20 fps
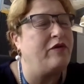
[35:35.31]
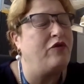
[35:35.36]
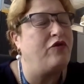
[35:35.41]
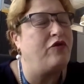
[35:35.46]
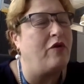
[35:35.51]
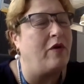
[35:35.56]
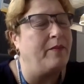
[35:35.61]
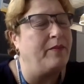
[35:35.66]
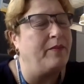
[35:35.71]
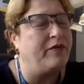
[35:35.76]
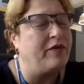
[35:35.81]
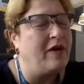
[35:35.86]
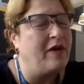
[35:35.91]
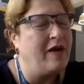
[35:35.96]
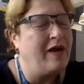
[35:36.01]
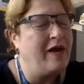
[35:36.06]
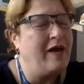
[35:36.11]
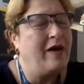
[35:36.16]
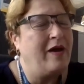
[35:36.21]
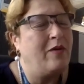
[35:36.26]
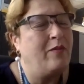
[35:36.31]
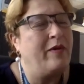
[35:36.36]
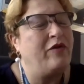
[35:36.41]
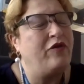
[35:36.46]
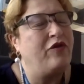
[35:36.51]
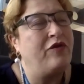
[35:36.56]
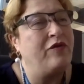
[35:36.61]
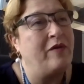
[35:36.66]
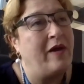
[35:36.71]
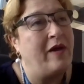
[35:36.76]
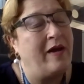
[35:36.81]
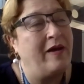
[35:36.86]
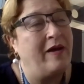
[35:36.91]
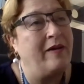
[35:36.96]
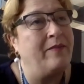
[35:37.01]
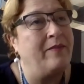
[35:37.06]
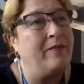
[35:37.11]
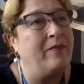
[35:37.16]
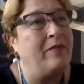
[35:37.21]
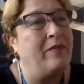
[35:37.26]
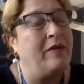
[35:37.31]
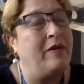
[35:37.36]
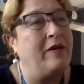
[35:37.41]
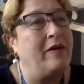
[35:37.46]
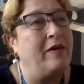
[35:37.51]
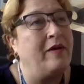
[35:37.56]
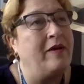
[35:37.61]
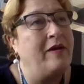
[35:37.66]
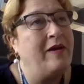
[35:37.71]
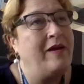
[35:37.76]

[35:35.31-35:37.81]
jobs, which the